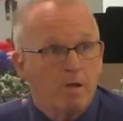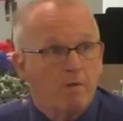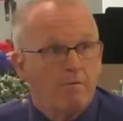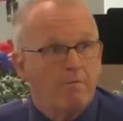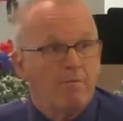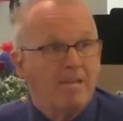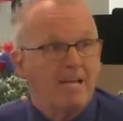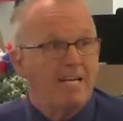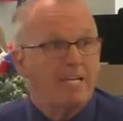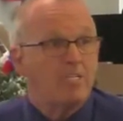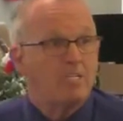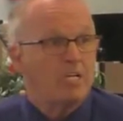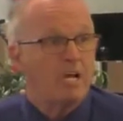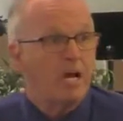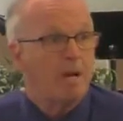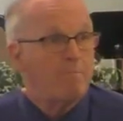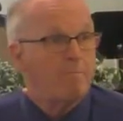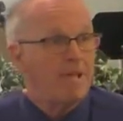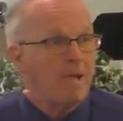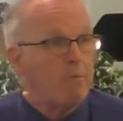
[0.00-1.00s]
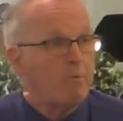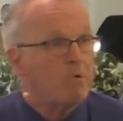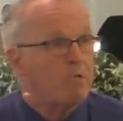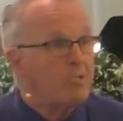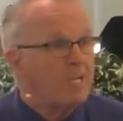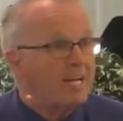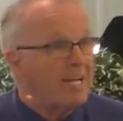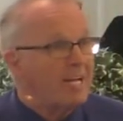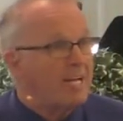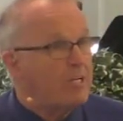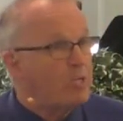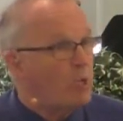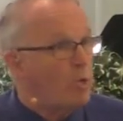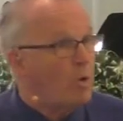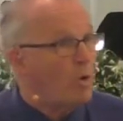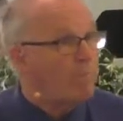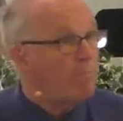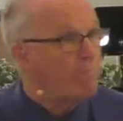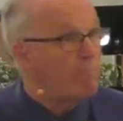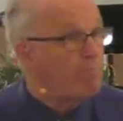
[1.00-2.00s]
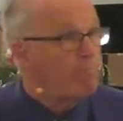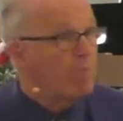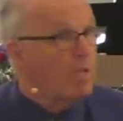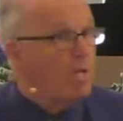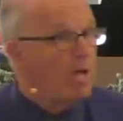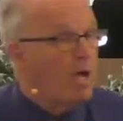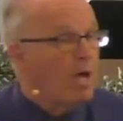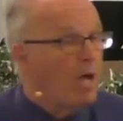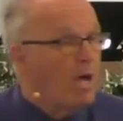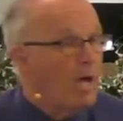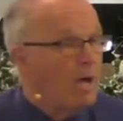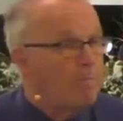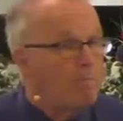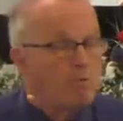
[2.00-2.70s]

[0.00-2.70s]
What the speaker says: that they were sending to them.